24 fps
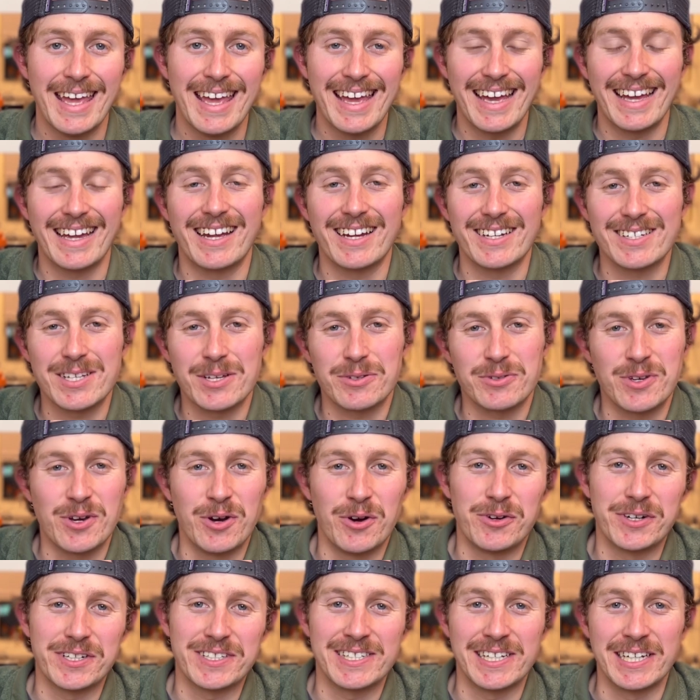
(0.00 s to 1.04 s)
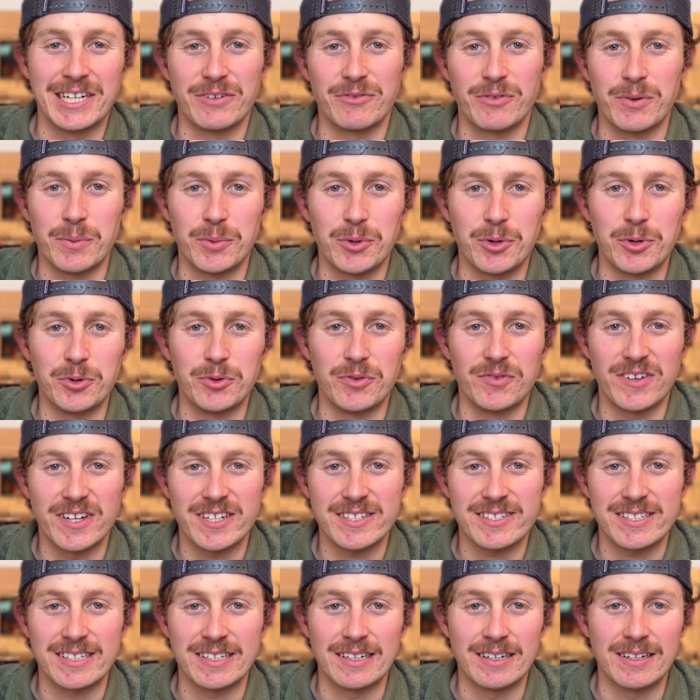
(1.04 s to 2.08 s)
Hey guys, how's it going? It's Andy from
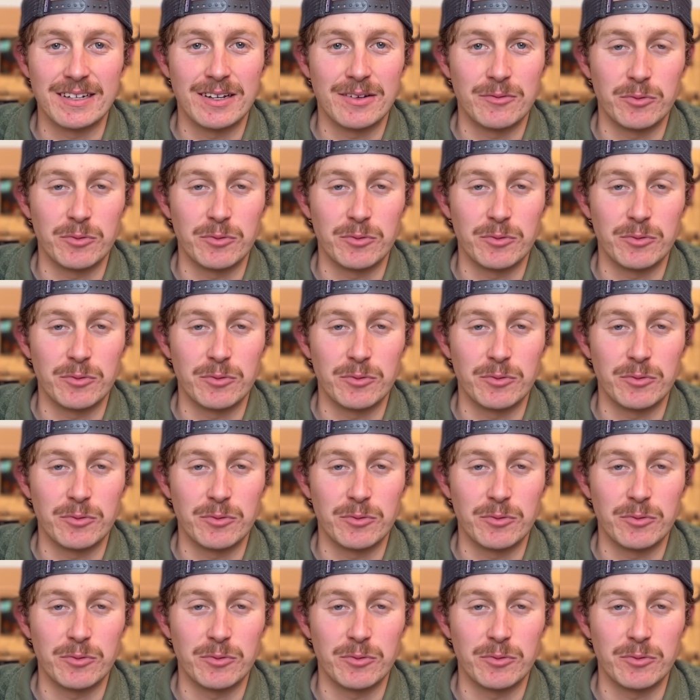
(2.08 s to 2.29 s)
MagooInvesting.